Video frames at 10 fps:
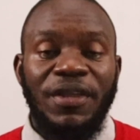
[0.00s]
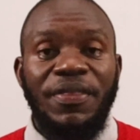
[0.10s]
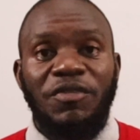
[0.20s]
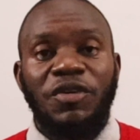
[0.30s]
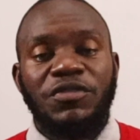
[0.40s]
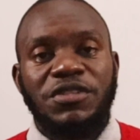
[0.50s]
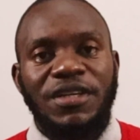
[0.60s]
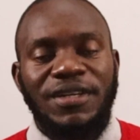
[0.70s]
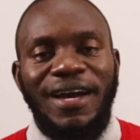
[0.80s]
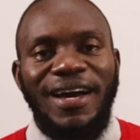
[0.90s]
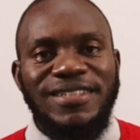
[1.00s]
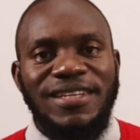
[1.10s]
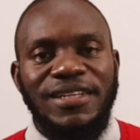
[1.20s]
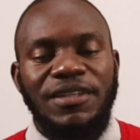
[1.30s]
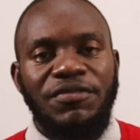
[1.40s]
And therefore, if you start
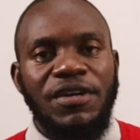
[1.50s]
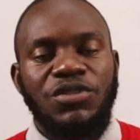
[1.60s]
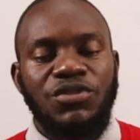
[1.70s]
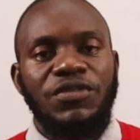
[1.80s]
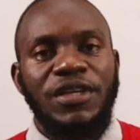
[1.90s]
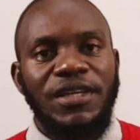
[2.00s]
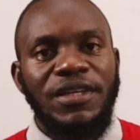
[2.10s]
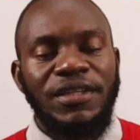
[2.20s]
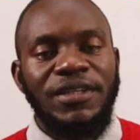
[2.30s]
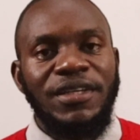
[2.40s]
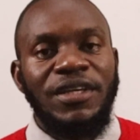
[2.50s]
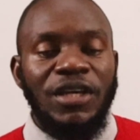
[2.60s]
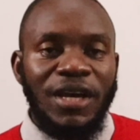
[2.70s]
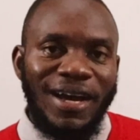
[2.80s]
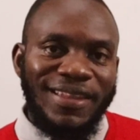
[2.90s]
altering the functions of the kidney
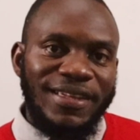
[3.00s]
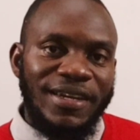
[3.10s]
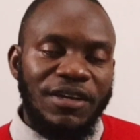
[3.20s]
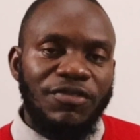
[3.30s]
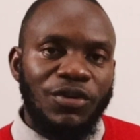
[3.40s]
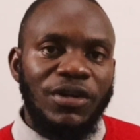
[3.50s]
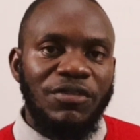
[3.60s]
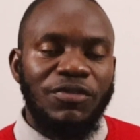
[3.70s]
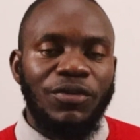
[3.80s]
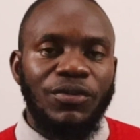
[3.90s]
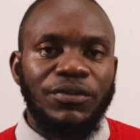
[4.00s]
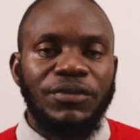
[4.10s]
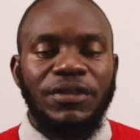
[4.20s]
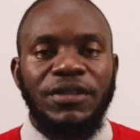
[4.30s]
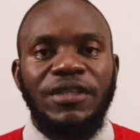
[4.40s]
at the nephron level,
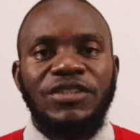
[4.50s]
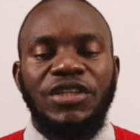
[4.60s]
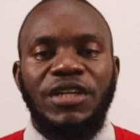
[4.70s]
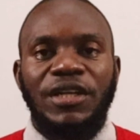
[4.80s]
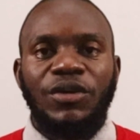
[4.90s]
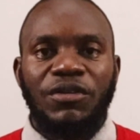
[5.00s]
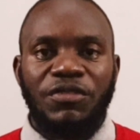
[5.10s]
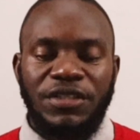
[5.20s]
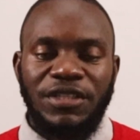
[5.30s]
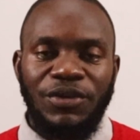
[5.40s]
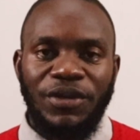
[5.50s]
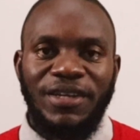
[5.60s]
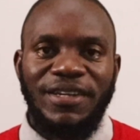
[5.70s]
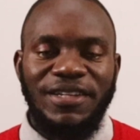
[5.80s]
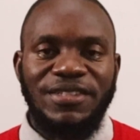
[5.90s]
then generally you're affecting your
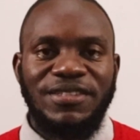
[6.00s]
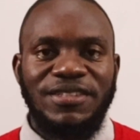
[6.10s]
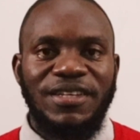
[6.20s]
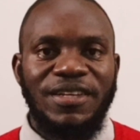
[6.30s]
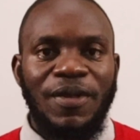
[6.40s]
kidneys.